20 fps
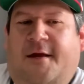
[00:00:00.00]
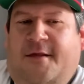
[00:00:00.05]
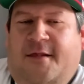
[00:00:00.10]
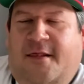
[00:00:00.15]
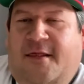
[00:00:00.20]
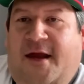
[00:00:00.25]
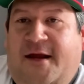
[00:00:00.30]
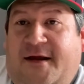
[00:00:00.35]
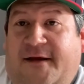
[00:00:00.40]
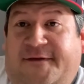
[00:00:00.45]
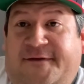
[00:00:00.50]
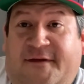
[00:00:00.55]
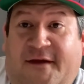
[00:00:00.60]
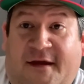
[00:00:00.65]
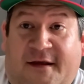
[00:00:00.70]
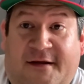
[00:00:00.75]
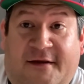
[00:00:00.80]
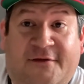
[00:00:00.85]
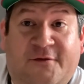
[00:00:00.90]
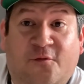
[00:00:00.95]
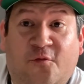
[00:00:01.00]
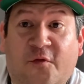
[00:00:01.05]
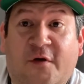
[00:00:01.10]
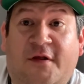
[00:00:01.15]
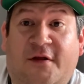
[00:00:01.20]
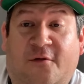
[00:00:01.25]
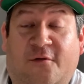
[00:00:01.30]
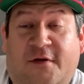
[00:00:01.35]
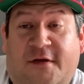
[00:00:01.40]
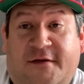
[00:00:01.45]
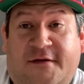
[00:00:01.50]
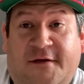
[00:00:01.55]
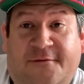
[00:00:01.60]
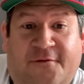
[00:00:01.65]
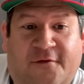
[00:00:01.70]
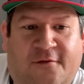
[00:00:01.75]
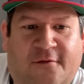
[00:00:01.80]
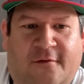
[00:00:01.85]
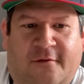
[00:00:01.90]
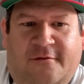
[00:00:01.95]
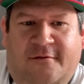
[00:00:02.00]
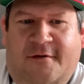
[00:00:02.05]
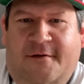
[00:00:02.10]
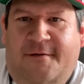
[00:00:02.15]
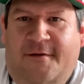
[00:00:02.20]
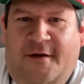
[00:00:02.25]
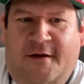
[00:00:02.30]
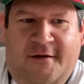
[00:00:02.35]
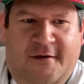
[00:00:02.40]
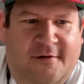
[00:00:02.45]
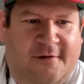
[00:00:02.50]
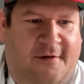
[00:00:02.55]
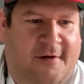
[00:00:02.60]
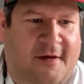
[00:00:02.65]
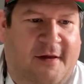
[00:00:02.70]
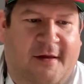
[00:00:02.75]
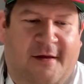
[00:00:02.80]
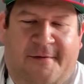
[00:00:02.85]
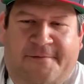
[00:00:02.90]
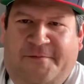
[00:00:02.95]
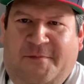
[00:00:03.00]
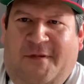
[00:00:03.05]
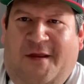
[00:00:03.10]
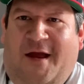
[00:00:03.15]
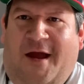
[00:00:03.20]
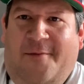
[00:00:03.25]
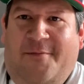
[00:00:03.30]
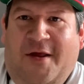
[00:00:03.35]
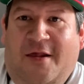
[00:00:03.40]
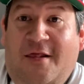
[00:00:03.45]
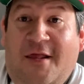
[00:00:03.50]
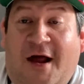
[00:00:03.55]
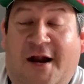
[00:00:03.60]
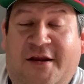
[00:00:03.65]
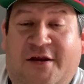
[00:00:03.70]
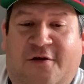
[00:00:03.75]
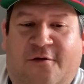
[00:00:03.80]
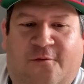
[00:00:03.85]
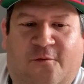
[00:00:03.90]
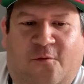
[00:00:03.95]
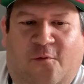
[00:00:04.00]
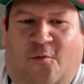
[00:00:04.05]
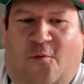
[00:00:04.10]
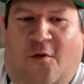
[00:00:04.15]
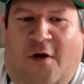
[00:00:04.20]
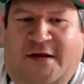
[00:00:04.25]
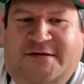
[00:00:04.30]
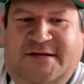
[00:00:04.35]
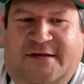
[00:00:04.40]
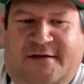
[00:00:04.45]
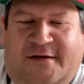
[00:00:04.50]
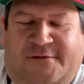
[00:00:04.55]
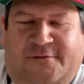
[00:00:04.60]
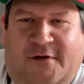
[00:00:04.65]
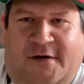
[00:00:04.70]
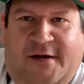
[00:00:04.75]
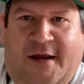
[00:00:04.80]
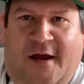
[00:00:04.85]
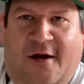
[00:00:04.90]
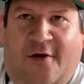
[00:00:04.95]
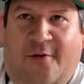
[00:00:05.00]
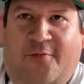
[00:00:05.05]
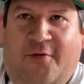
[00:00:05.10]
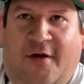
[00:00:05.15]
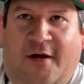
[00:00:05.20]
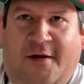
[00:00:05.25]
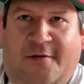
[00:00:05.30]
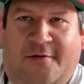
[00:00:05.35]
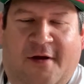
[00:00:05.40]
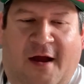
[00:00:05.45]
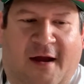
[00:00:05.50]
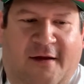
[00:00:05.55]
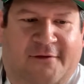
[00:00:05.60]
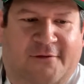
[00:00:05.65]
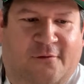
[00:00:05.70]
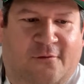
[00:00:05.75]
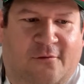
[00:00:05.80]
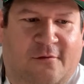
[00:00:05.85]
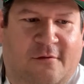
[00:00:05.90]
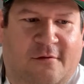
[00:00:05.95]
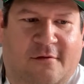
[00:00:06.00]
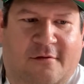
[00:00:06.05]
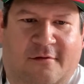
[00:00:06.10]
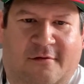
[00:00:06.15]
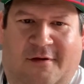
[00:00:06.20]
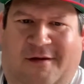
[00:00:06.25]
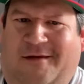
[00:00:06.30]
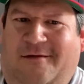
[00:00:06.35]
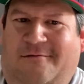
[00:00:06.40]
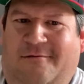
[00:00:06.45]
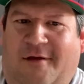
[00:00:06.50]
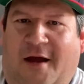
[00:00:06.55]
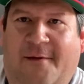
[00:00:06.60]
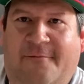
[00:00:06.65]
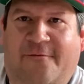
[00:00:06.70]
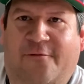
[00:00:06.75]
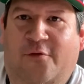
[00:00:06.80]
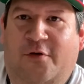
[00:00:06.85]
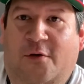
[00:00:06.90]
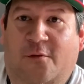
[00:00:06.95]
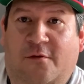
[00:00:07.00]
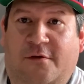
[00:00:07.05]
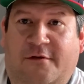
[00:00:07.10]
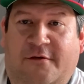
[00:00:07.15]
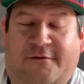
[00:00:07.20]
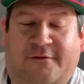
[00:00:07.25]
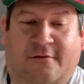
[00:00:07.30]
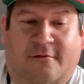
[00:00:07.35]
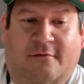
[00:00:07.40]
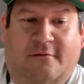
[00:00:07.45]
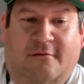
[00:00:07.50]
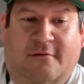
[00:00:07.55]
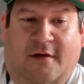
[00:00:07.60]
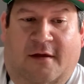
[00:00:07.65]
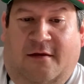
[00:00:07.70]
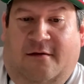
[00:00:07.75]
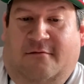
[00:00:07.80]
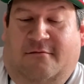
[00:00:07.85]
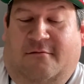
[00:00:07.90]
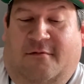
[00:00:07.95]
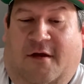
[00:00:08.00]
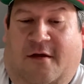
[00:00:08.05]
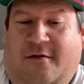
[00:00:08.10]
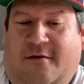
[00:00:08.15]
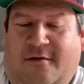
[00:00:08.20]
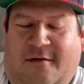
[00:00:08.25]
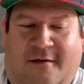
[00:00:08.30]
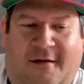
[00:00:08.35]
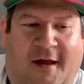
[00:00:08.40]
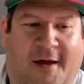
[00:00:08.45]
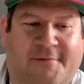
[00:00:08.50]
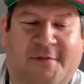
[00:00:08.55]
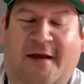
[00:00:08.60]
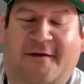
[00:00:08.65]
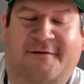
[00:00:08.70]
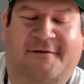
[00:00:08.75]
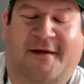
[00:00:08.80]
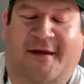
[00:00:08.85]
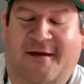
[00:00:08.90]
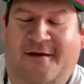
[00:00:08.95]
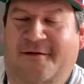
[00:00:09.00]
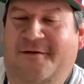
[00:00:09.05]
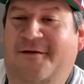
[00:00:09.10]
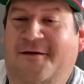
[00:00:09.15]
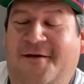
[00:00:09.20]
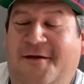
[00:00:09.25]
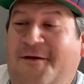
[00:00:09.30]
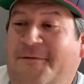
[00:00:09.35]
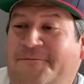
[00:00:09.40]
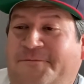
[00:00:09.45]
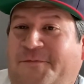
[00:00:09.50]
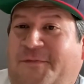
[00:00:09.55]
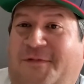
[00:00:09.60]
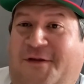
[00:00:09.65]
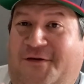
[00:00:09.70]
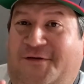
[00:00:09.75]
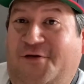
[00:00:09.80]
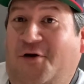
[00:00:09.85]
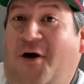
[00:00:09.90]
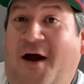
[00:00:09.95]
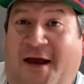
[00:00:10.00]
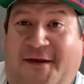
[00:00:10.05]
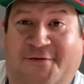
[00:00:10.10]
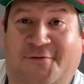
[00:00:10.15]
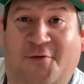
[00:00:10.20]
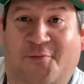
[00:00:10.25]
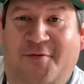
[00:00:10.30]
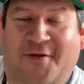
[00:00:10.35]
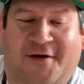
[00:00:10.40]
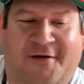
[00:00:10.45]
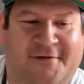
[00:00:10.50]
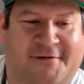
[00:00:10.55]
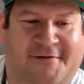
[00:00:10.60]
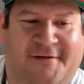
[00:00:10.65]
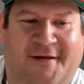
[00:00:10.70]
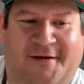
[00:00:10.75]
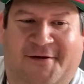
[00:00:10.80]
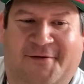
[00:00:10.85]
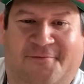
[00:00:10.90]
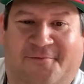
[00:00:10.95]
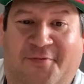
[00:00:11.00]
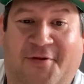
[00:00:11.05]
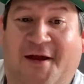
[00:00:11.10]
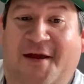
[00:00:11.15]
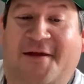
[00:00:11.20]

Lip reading: Like I said, it's really, really difficult. You know, I bet a lot of you watching this right now are probably in high school, and I'm 41 years old, and I'm not saying there's no high school players that can play